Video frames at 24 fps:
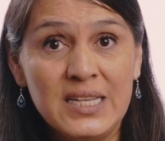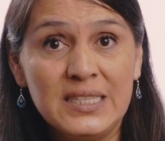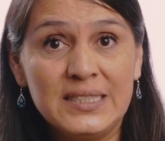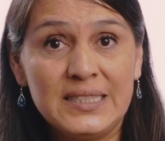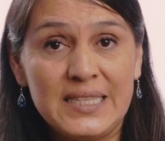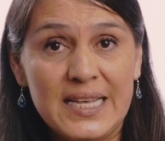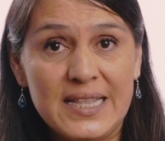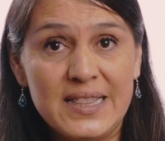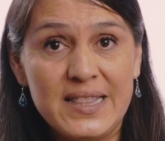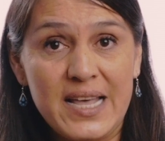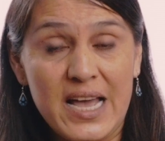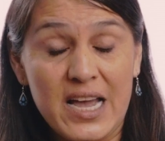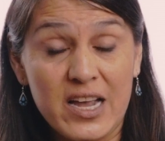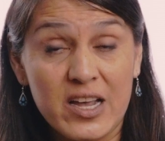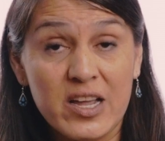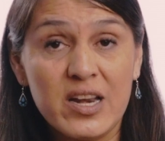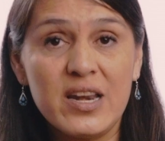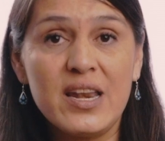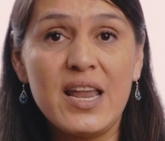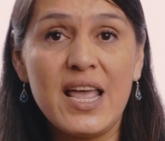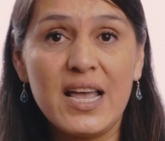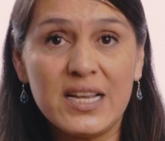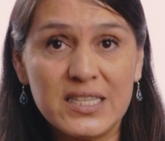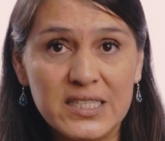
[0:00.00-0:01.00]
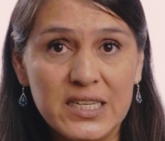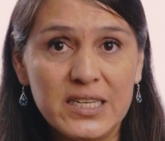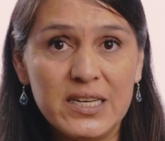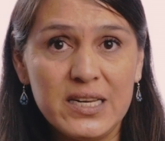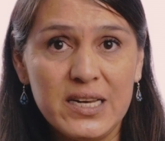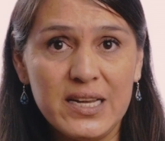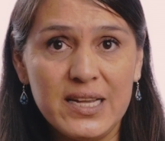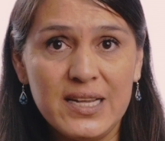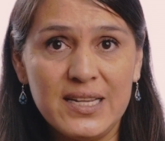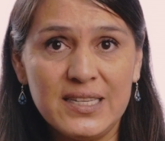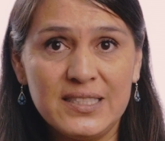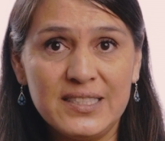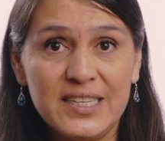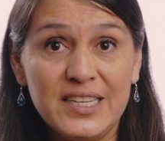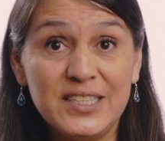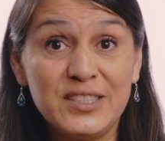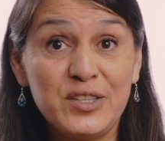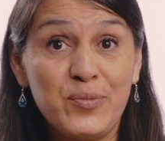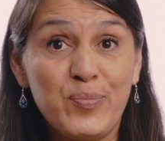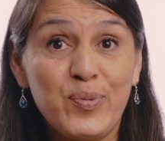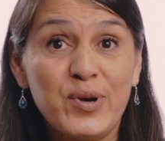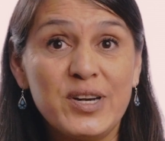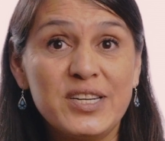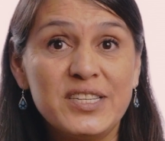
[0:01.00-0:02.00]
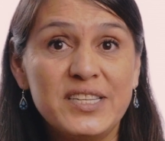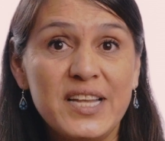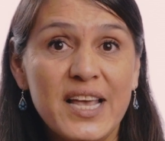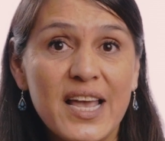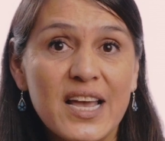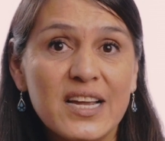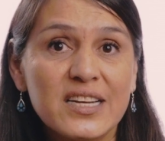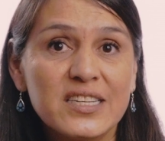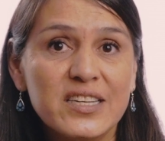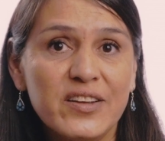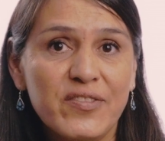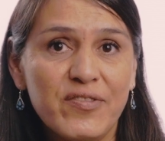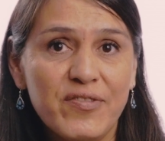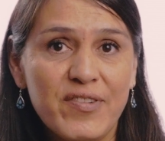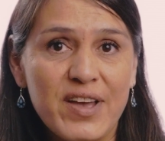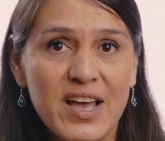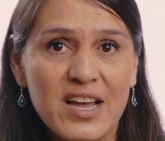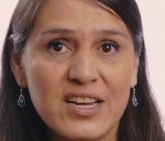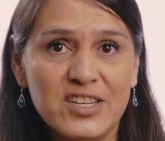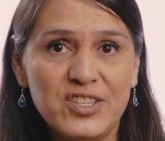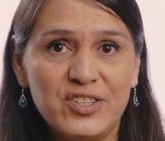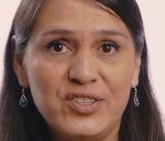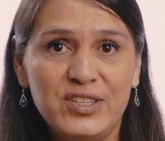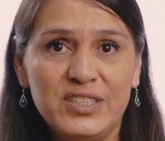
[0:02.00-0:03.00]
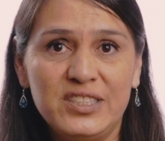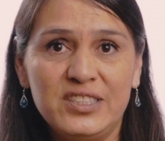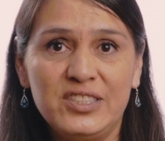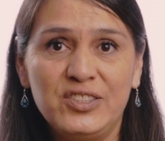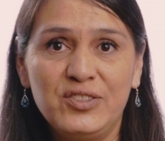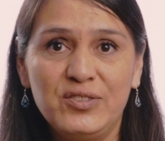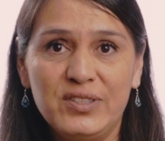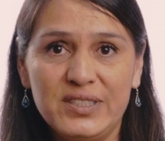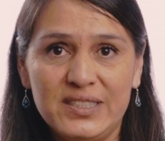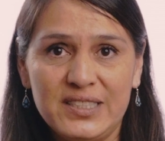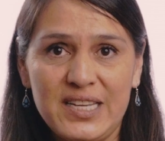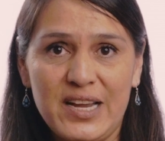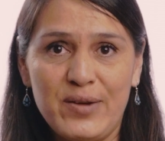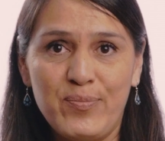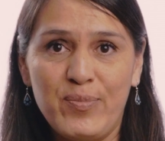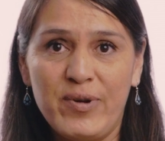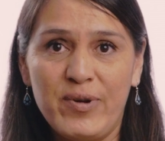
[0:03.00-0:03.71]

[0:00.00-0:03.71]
said that connectedness is a protective factor in suicide